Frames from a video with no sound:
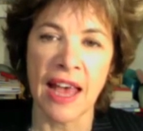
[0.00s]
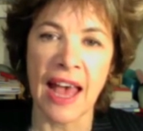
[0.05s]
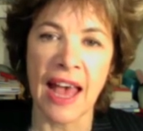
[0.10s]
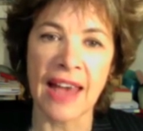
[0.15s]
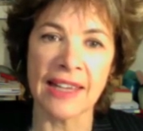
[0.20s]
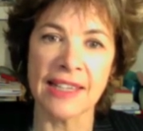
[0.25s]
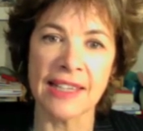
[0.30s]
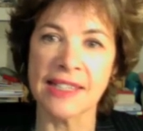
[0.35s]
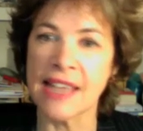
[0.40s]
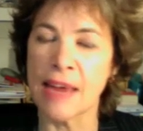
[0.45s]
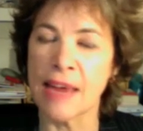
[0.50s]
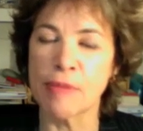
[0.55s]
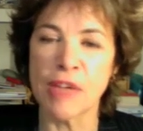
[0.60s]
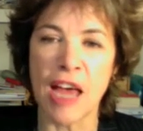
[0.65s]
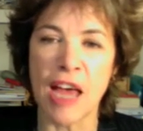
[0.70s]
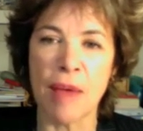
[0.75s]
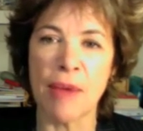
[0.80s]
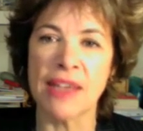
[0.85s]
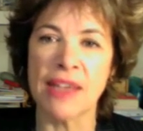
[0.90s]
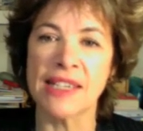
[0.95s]
at the same
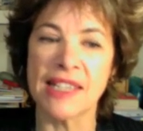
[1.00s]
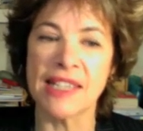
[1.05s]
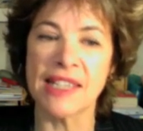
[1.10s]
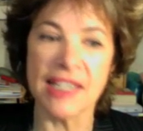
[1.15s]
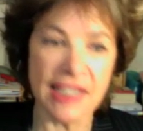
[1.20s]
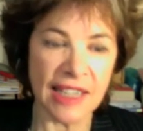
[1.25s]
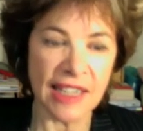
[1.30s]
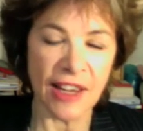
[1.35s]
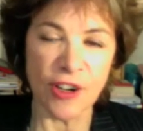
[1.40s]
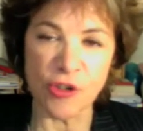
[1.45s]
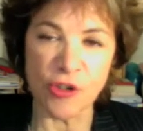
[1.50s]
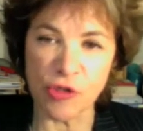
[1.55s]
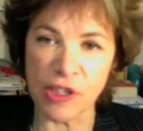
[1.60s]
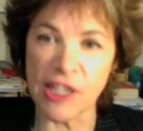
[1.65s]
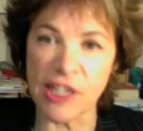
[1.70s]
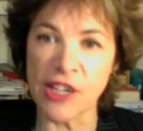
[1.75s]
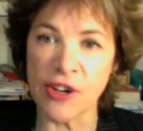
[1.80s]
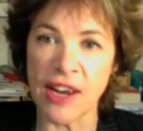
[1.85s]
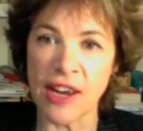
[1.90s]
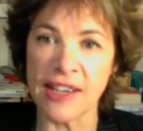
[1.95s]
time as this country,
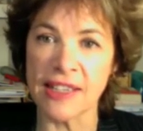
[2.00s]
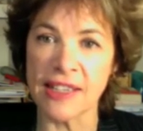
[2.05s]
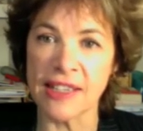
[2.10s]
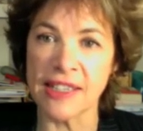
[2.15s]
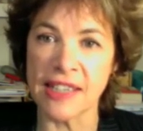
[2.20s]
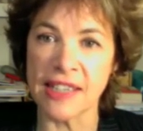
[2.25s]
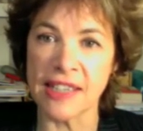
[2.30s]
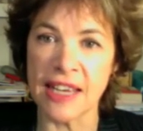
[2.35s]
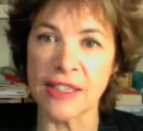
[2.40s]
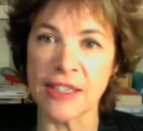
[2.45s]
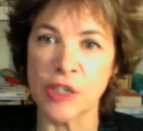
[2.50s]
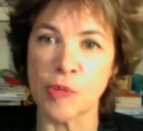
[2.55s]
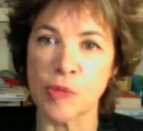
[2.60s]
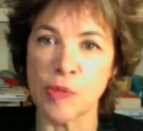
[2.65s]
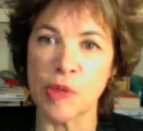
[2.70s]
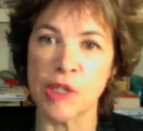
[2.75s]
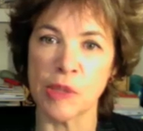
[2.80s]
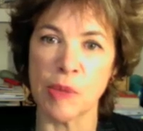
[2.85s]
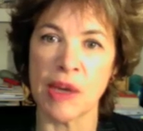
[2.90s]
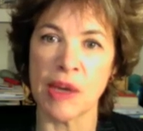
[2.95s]
the United States, has
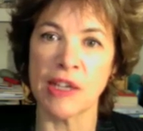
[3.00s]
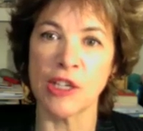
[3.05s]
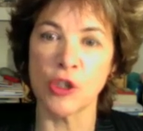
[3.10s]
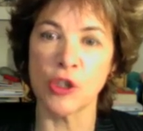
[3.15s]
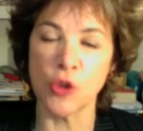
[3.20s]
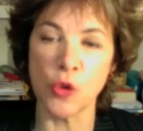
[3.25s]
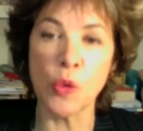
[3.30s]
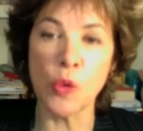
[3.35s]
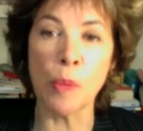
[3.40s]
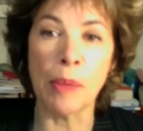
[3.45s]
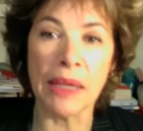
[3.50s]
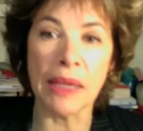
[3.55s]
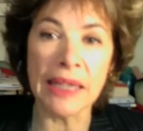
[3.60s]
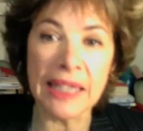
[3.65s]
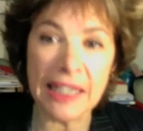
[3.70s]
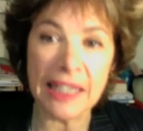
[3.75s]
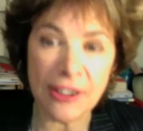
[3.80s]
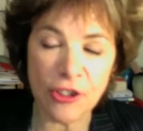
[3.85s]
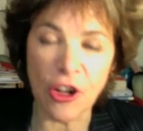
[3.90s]
been spending $2 billion